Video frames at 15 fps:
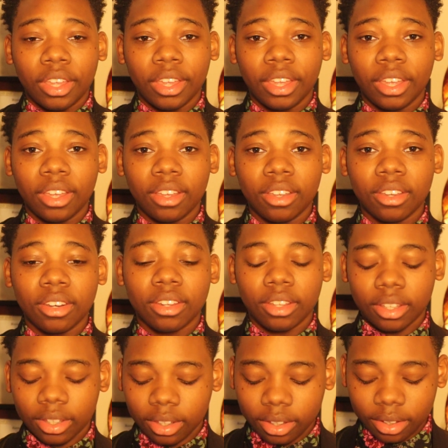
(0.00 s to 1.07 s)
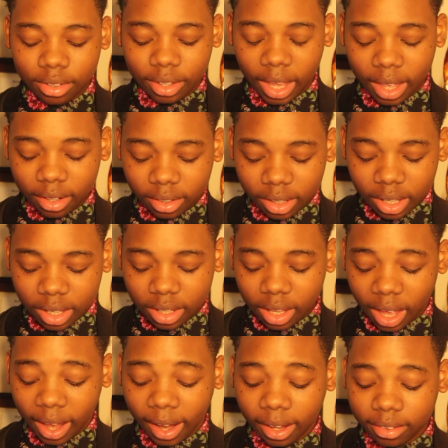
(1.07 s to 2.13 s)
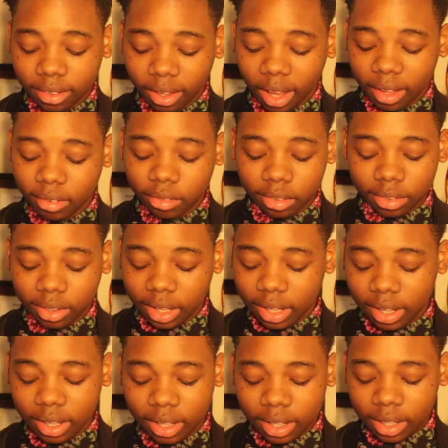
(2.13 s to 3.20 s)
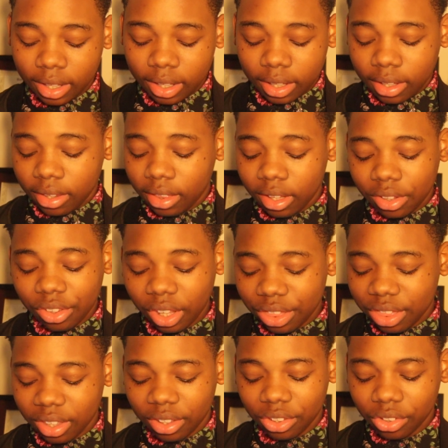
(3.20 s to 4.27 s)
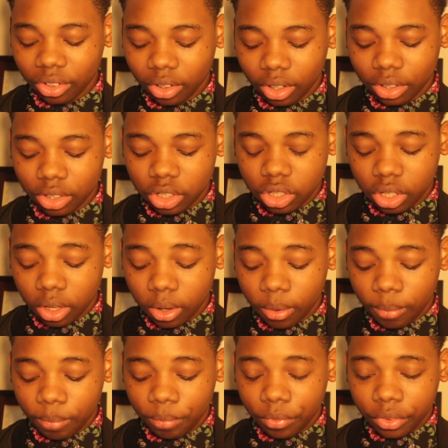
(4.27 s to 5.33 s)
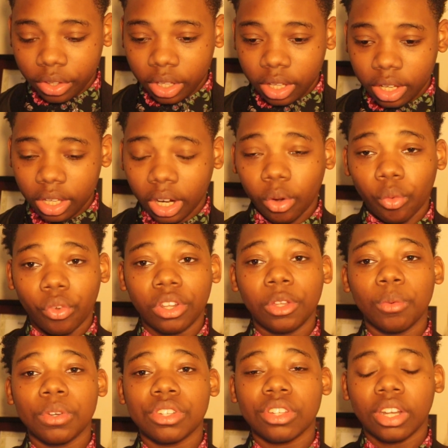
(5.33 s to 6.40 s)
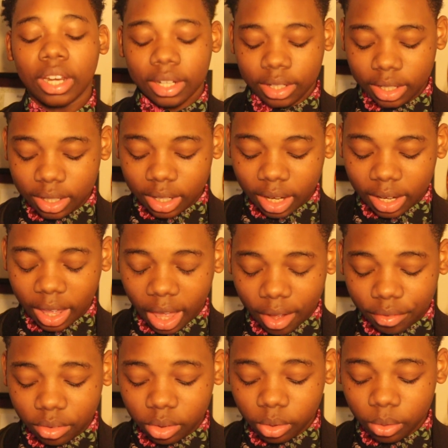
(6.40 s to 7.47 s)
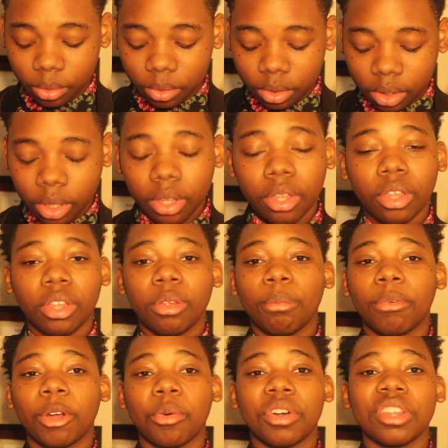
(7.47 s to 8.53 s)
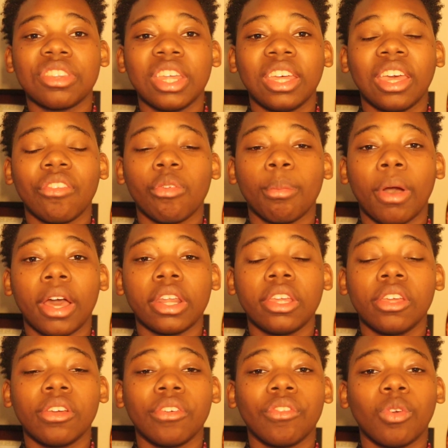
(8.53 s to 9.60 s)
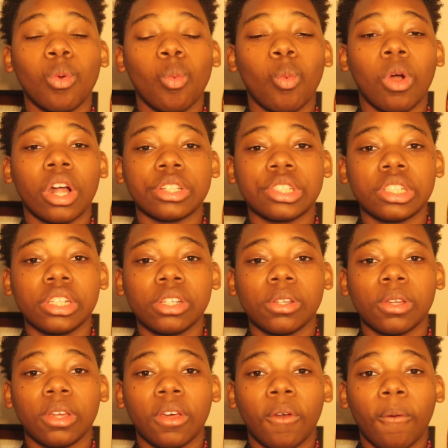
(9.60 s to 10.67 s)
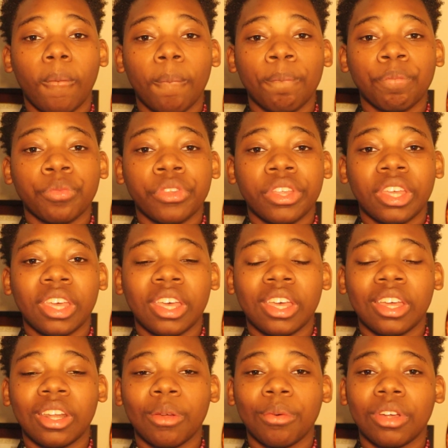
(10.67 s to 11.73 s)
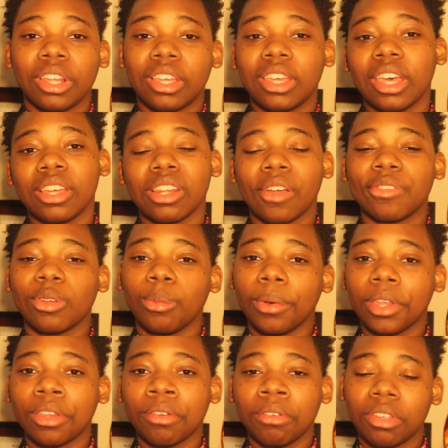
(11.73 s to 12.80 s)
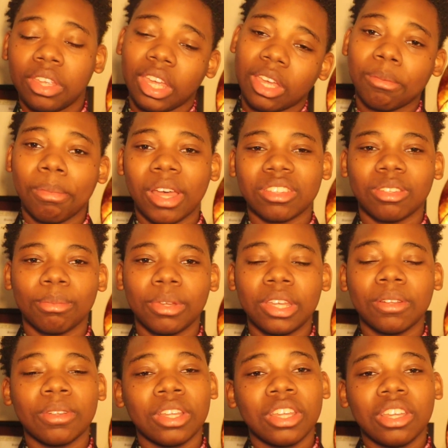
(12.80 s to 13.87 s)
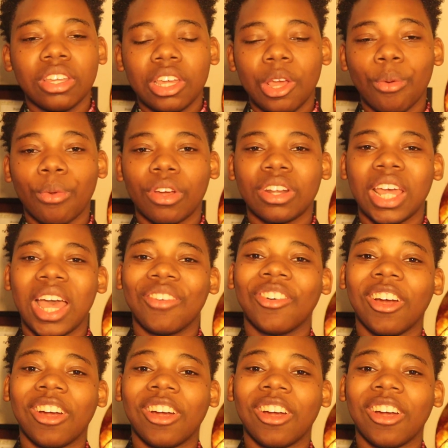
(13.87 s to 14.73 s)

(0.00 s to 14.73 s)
And sadly, I had to say things like this on the show, and I really wish that I did not have to. But I want to thank everybody for watching, and I'm going to kick it off to weather, kick it back to me, and we're going to have